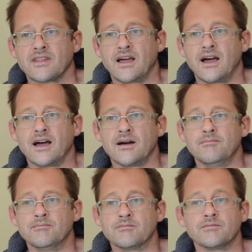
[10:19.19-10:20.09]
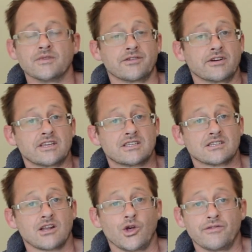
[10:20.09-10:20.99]
that
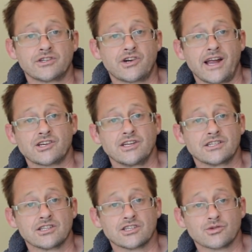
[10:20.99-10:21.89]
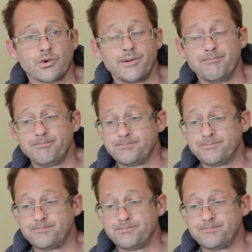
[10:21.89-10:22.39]
releases a lot of attraction into the swim,